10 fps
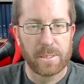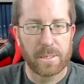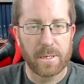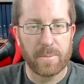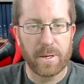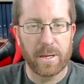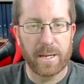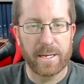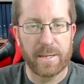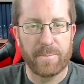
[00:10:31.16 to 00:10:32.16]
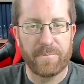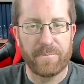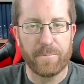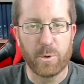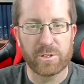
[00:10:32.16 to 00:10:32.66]
Come on, I need
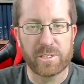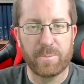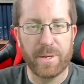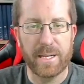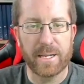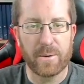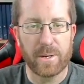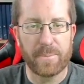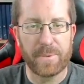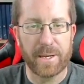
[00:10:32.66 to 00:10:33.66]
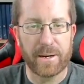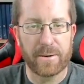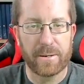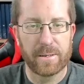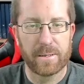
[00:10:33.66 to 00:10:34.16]
more speed going up there.
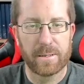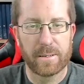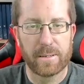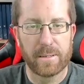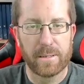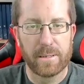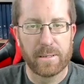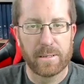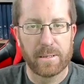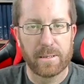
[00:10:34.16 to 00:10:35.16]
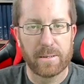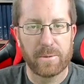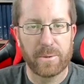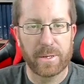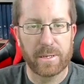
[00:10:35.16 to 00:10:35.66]

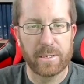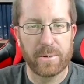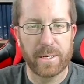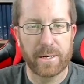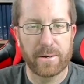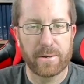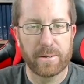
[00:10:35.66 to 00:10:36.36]
What are we gonna do here?